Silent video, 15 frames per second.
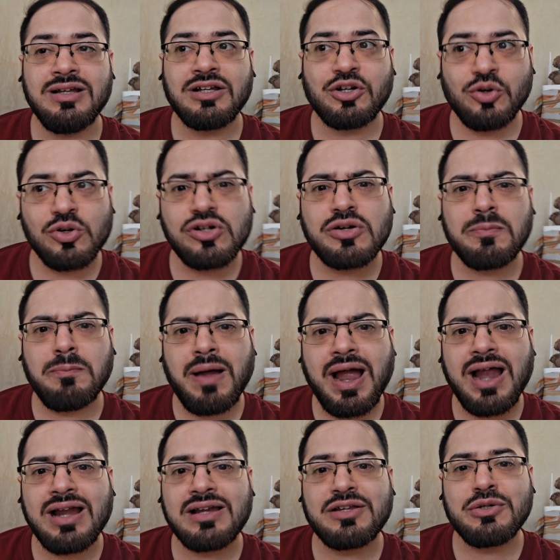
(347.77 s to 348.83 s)
good
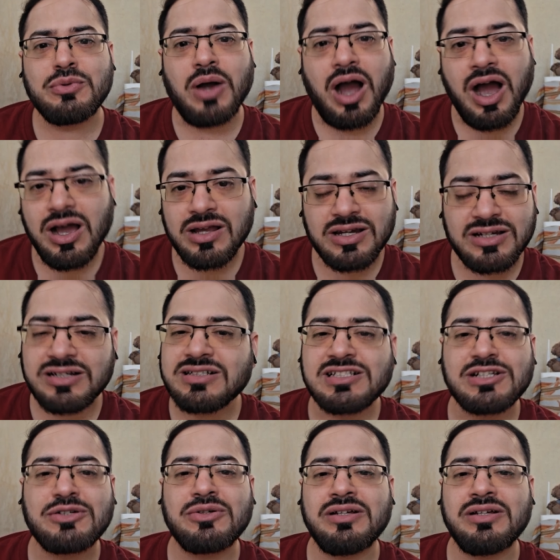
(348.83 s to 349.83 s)
bad you are in this